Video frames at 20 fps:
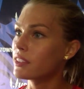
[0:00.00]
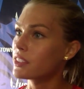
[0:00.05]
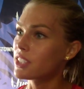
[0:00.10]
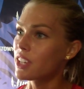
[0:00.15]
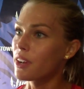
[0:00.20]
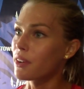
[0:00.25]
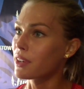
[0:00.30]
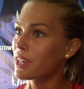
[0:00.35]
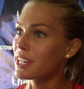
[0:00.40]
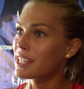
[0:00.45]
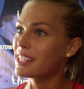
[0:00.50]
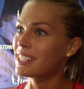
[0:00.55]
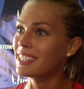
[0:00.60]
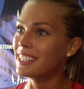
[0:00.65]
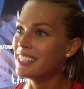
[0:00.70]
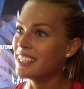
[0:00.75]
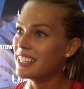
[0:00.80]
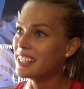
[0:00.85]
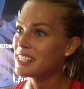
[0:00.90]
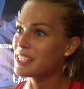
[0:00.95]
Was that the
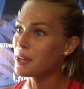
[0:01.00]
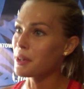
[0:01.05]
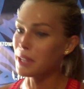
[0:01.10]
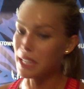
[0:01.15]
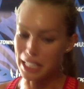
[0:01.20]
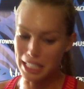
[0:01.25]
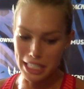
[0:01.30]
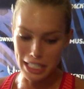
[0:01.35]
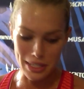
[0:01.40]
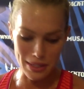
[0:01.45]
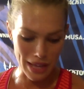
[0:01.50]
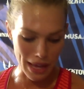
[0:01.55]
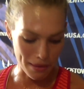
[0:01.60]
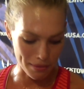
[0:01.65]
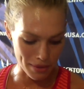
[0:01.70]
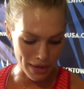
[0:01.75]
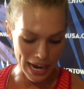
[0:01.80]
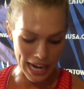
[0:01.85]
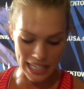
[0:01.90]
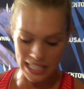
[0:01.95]
plan from the Don't start? get to do
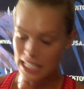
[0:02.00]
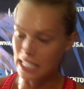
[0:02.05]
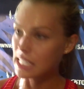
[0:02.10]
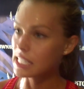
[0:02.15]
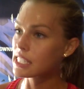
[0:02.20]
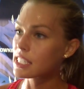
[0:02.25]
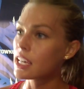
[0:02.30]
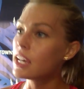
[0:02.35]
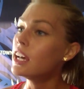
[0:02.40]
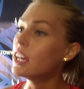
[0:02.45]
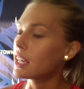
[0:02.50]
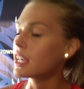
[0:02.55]
that in practice.